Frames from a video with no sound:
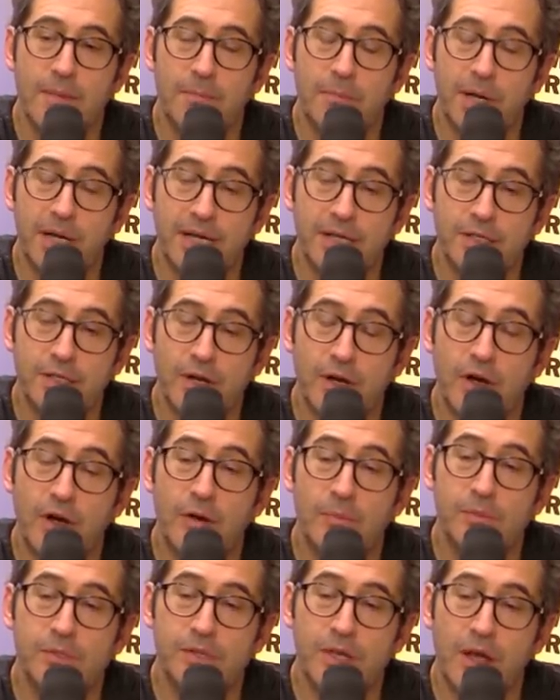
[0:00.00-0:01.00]
But in
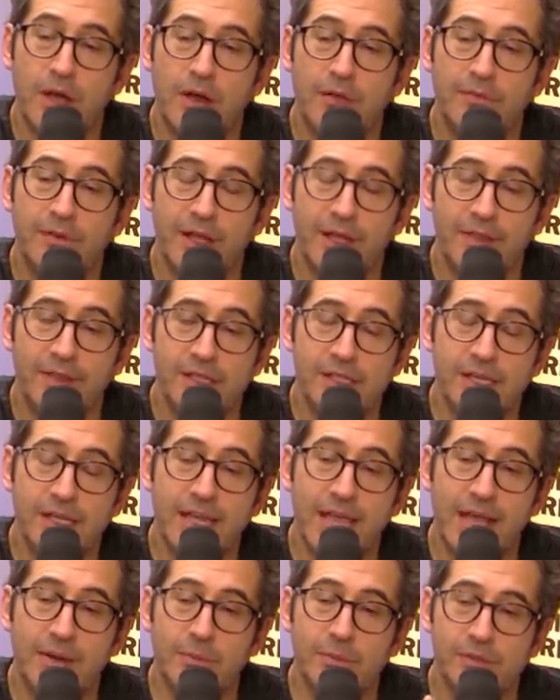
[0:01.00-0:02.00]
terms of, and this
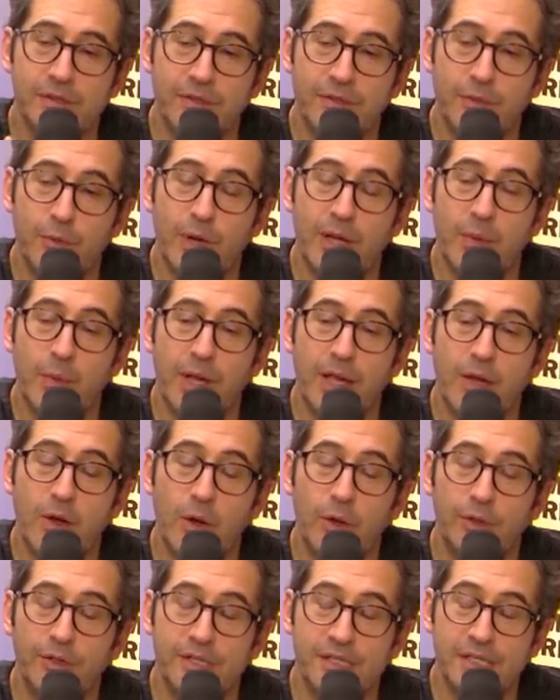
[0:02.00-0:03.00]
again was a
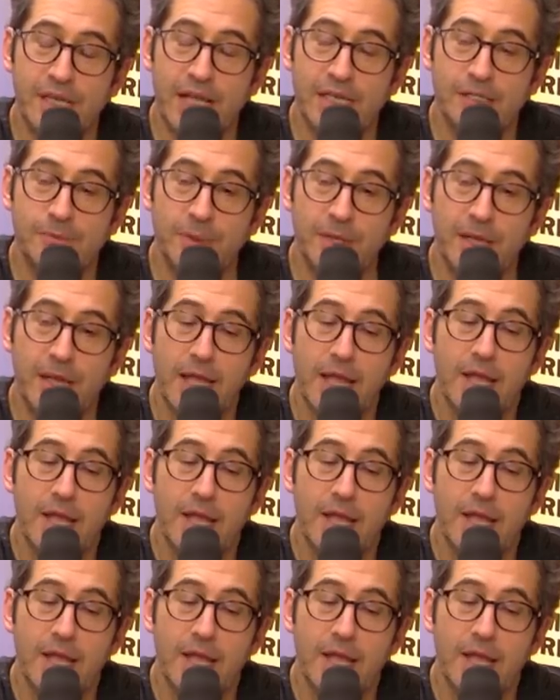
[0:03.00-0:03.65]
three-week-old assessment.